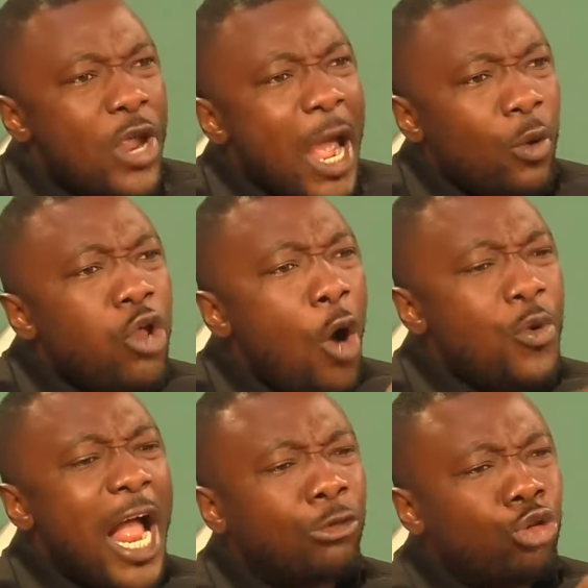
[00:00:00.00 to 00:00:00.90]
You
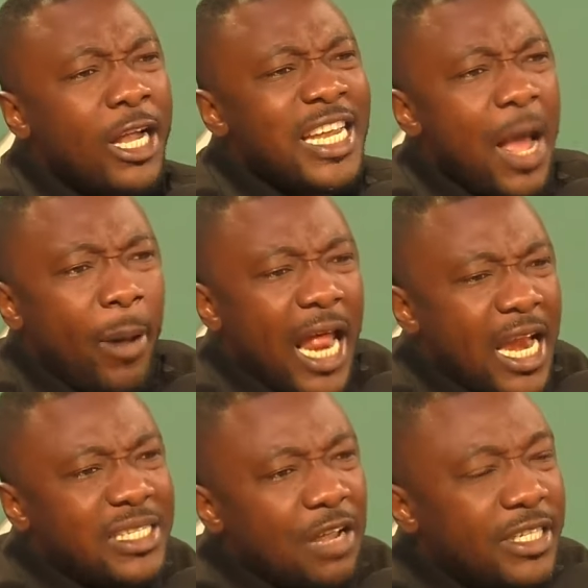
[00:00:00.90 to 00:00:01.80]
have to
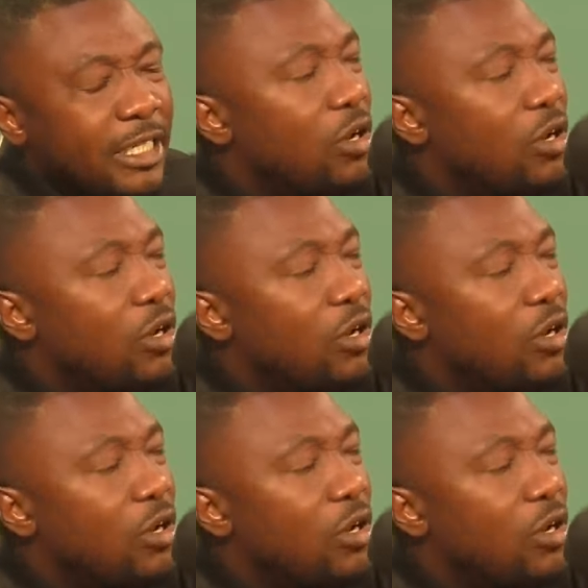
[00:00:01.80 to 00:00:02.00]
generalize it.